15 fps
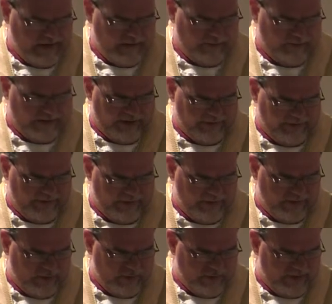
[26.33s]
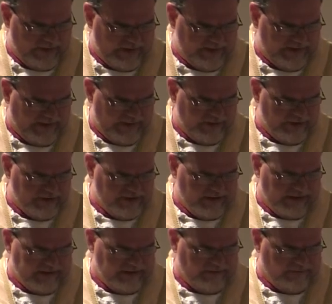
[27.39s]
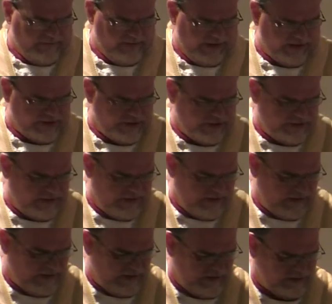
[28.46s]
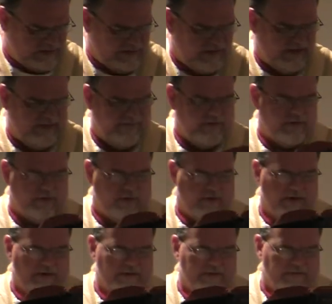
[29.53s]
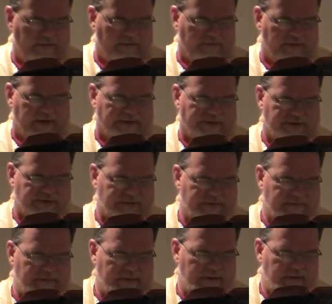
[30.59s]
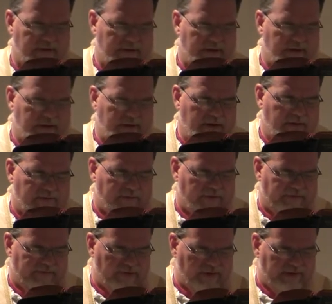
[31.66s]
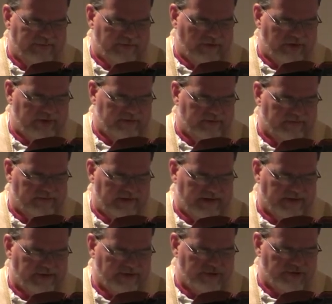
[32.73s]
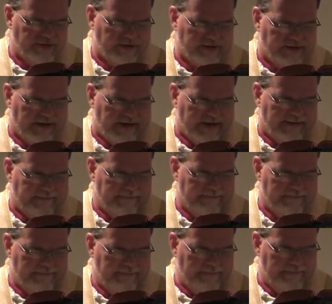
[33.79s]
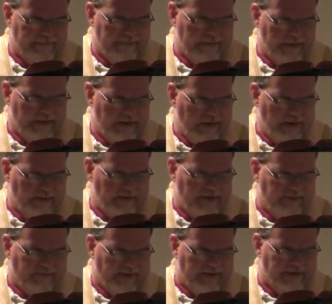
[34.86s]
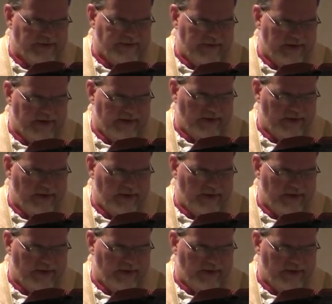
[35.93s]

Brethren, we are debtors not to the flesh, to live according to the flesh. For if you live according to the flesh, you shall die. But if by the Spirit